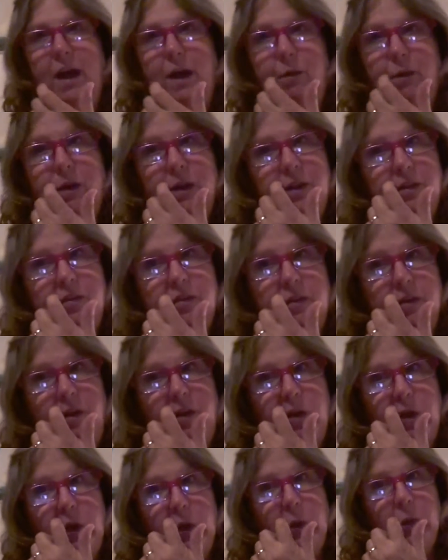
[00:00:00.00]
I want to
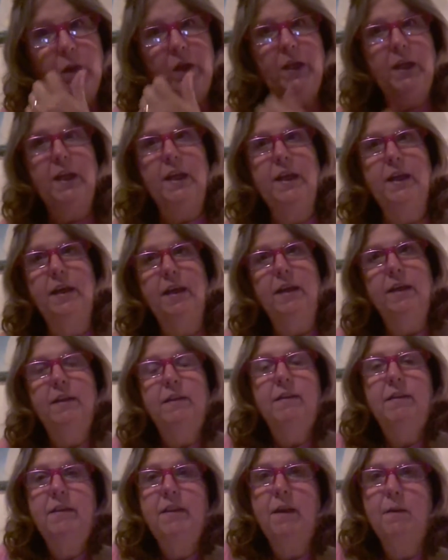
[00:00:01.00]
start doing
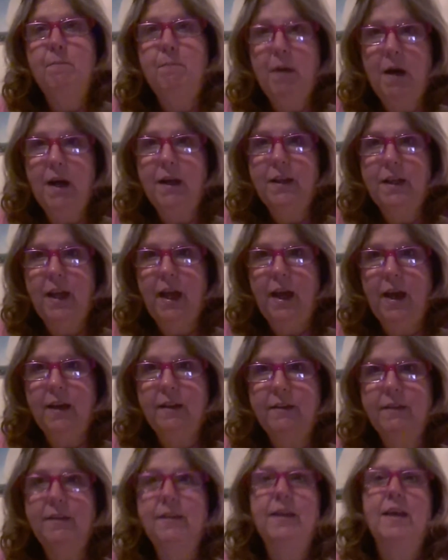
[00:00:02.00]
is
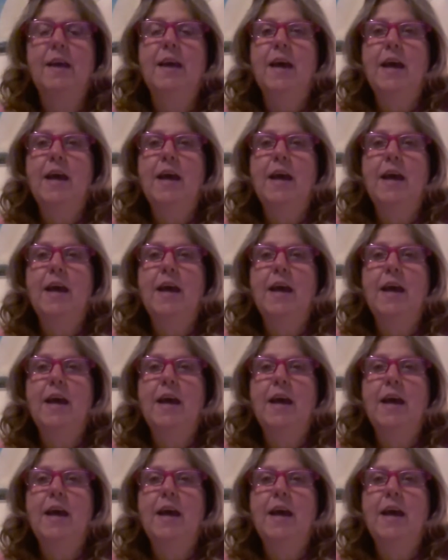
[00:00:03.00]
podcasts.